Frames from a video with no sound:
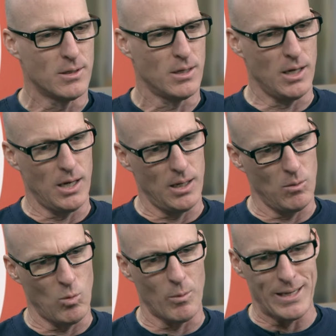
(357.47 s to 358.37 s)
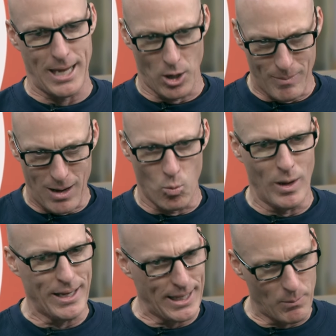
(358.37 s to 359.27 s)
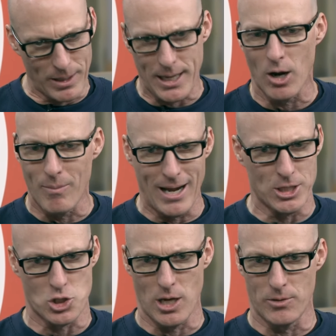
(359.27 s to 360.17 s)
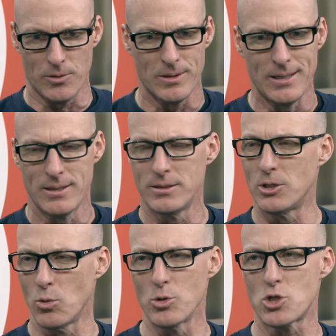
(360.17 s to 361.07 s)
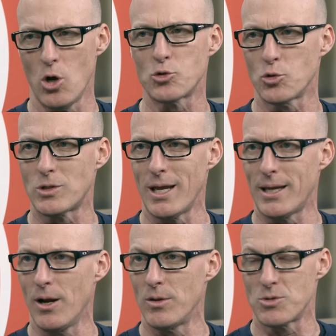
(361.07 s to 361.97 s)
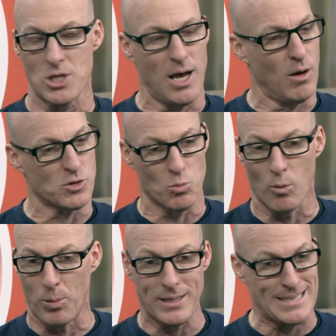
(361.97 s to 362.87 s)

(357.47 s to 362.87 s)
where we care about winning and we care about each other, that the results will take care of themselves, and we're pretty